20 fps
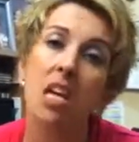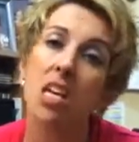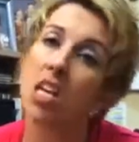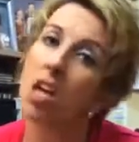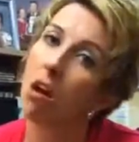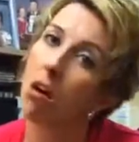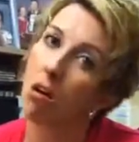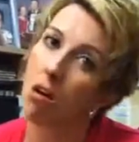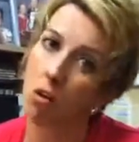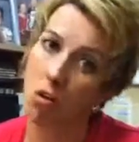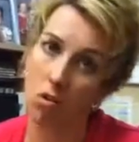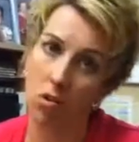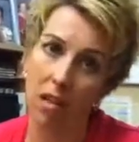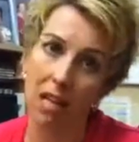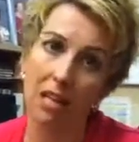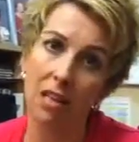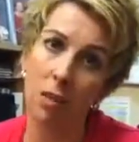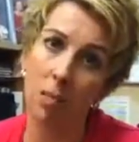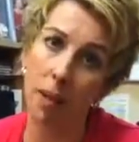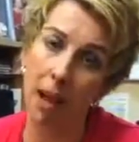Y'all,
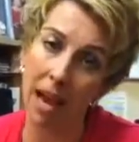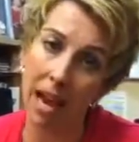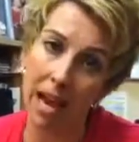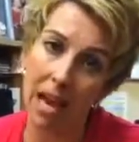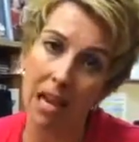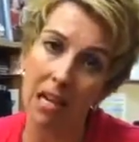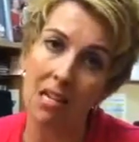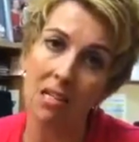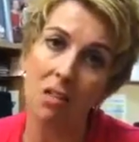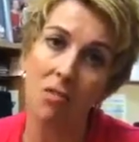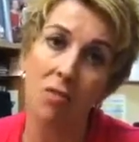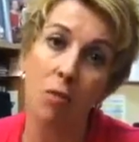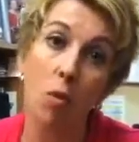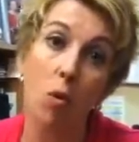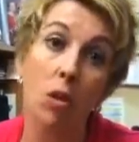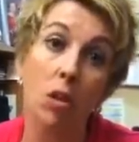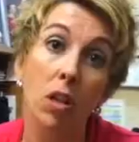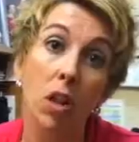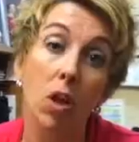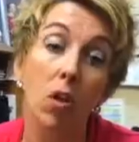in the past, the
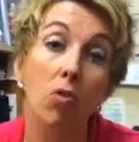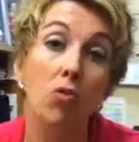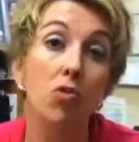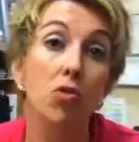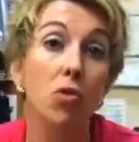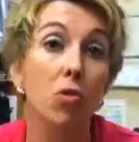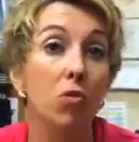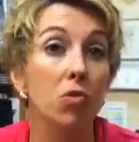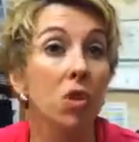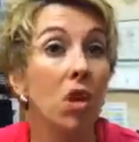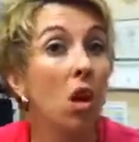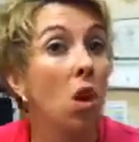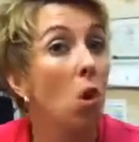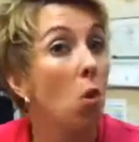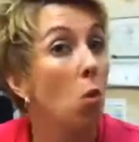foreclosures